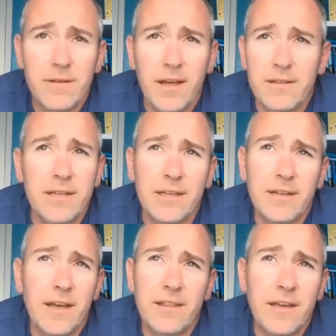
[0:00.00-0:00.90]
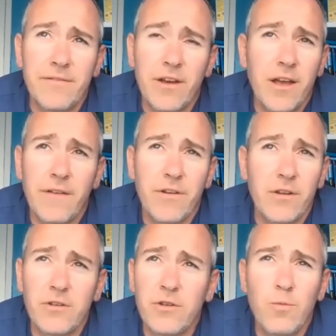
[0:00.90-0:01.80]
I think I think if I, if I
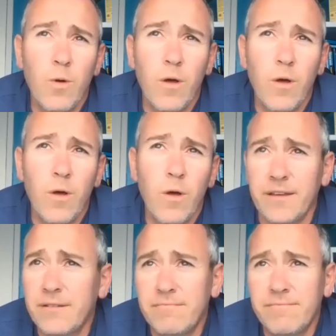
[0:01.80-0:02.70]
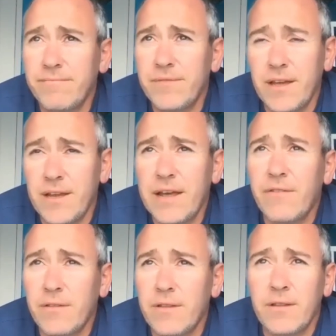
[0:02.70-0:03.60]
could do one thing that have
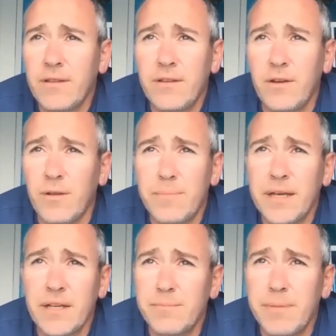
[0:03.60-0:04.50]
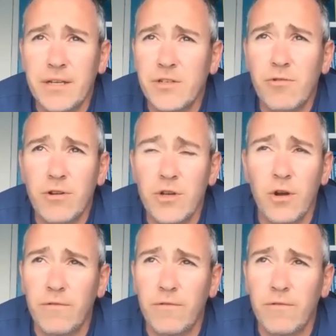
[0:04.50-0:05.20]
a, the, you know the biggest biggest crossover.